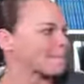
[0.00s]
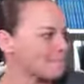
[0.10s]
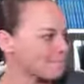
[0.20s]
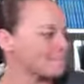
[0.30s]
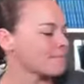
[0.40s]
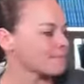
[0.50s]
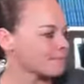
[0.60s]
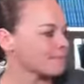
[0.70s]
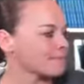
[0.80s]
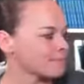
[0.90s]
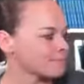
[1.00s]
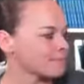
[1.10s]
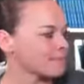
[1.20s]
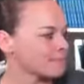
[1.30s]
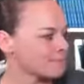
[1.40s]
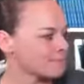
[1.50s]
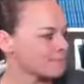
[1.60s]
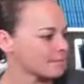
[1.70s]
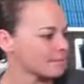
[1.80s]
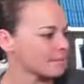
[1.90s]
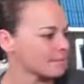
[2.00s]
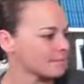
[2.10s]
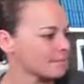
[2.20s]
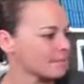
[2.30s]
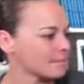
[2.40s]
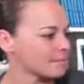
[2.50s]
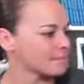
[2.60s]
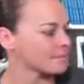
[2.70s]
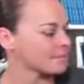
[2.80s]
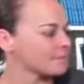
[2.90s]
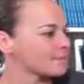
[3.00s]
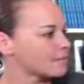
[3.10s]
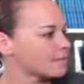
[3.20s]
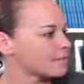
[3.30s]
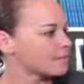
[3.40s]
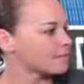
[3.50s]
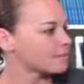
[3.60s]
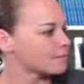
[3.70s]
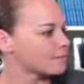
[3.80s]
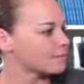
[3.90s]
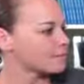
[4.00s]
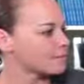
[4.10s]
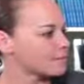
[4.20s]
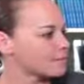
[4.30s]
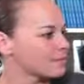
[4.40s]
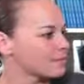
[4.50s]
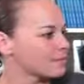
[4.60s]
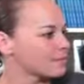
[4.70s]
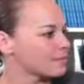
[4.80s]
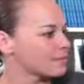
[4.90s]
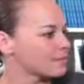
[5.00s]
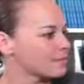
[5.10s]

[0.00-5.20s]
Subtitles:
(silent)